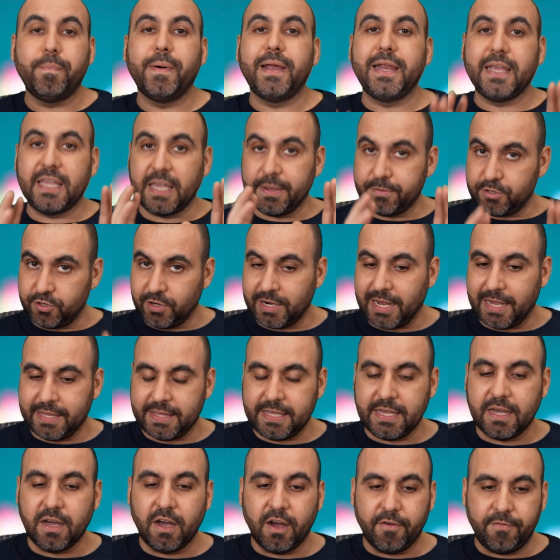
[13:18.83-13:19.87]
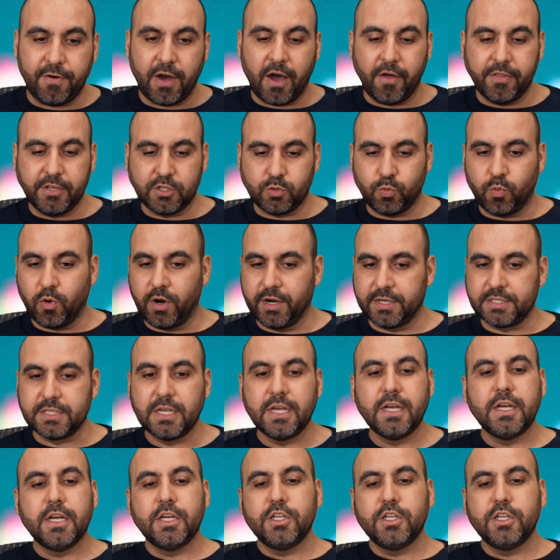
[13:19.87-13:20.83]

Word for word: but it gives you an idea of how this works.